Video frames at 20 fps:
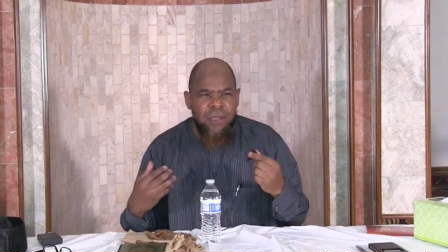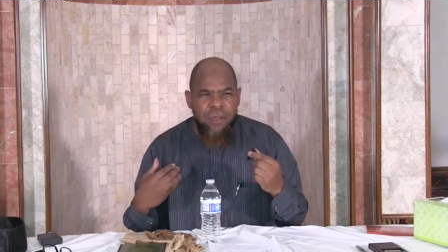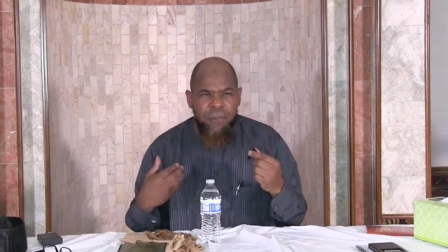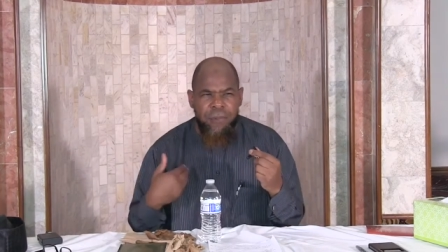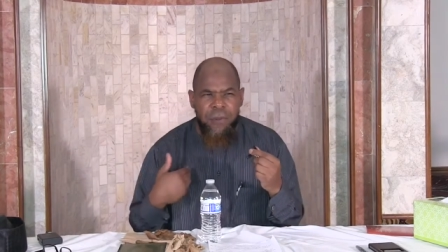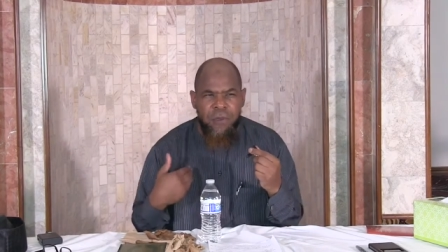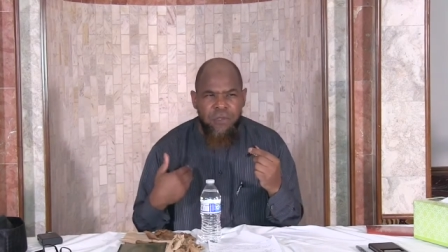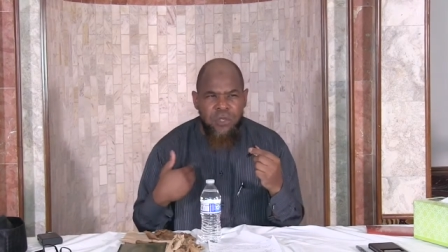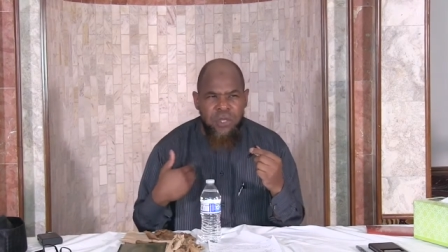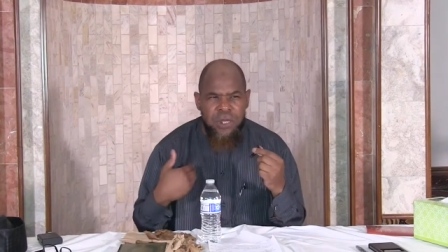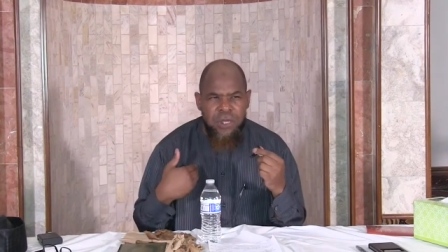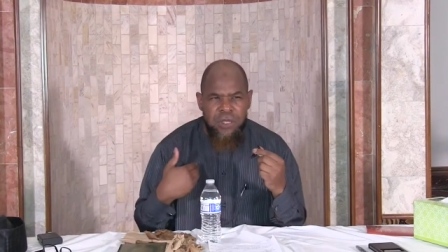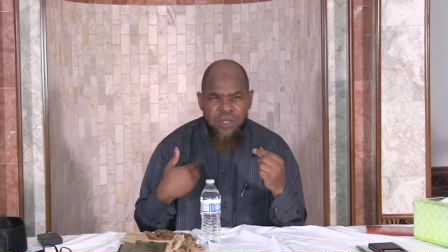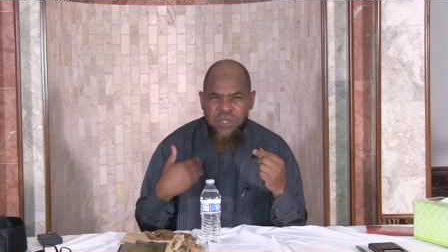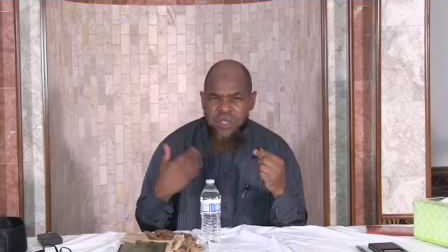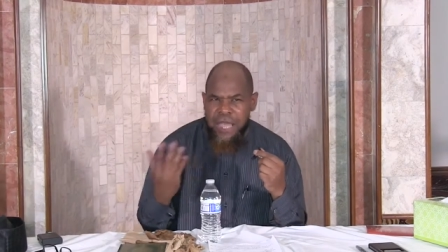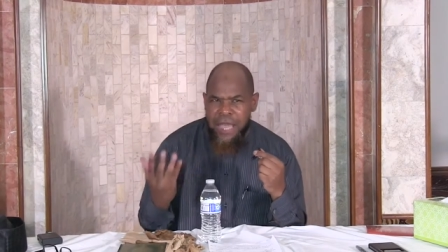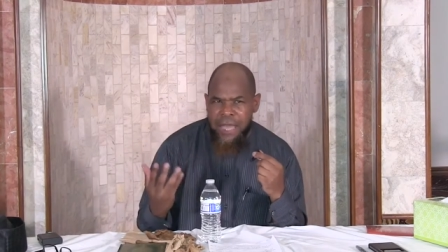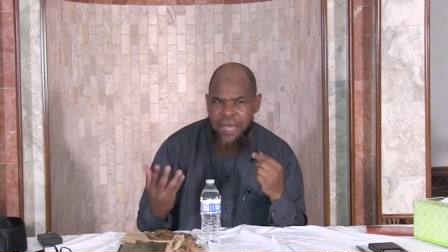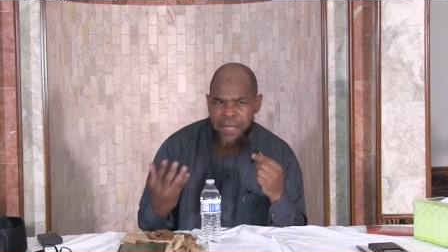the person
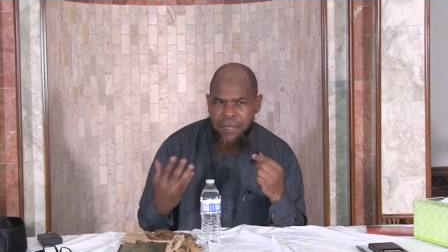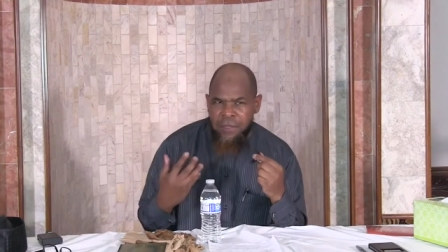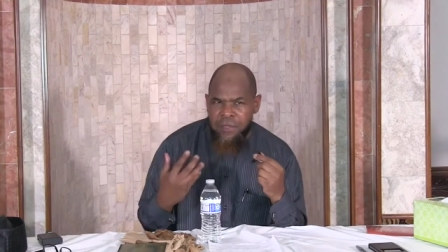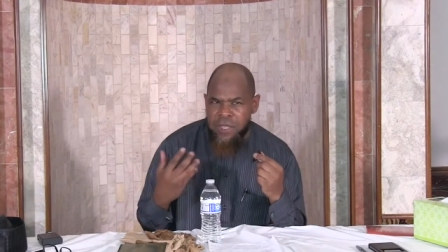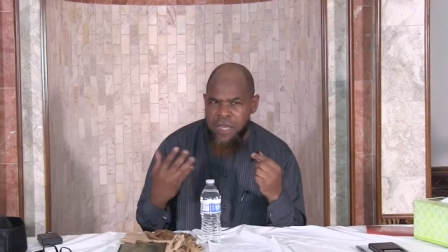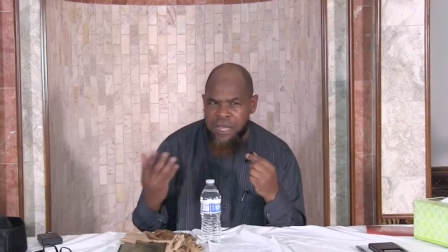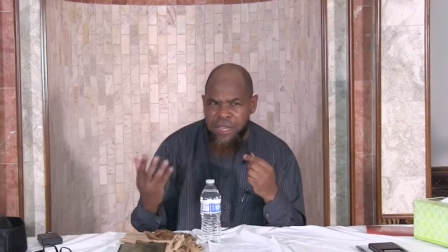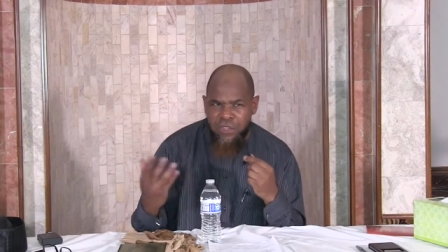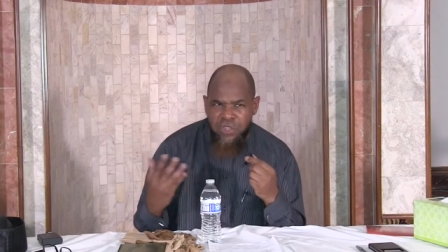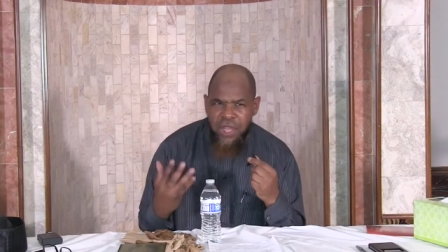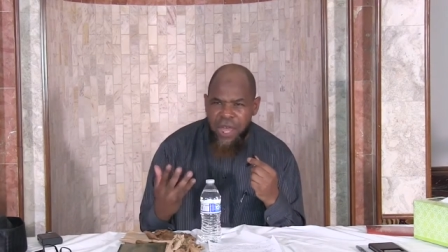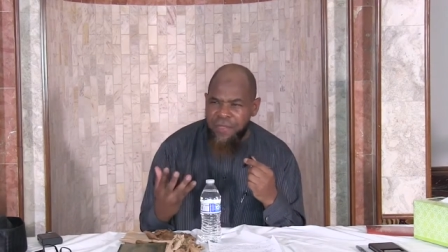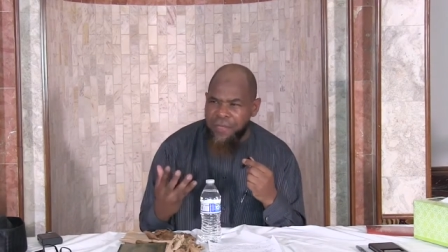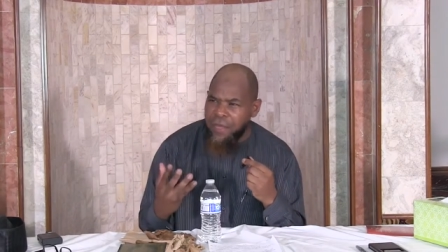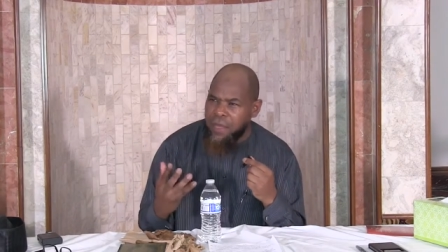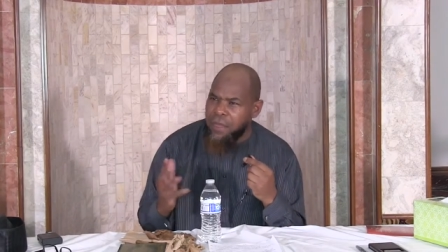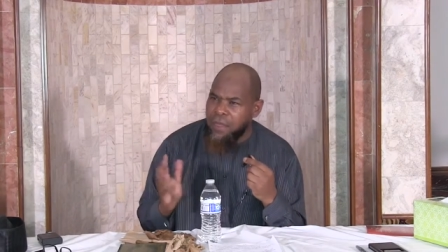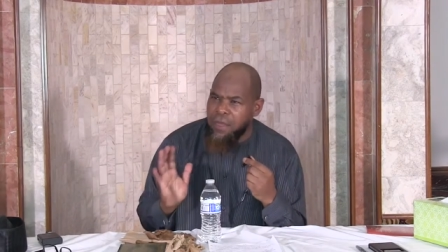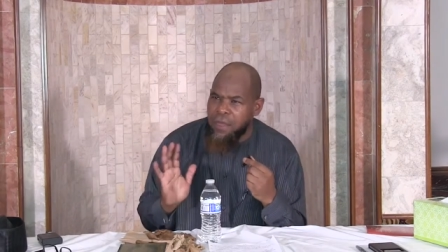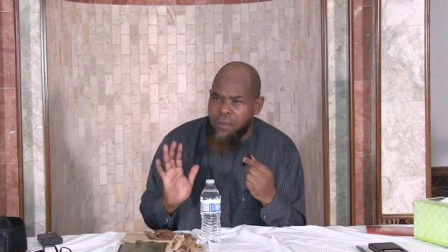is saying to each
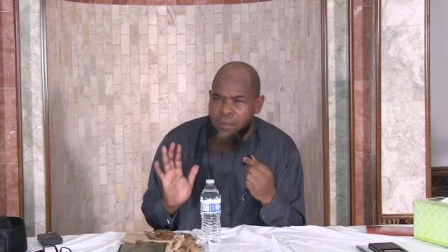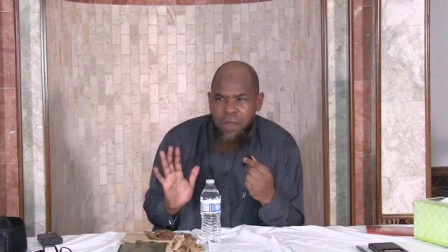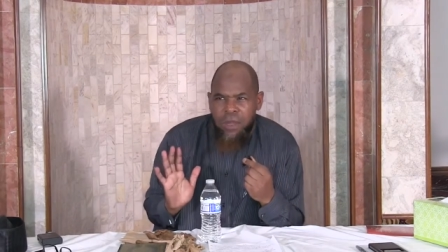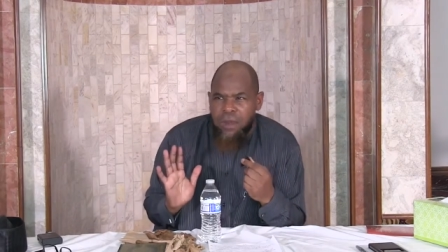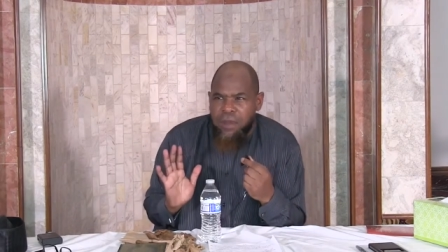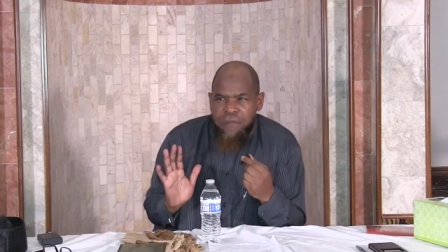other, we're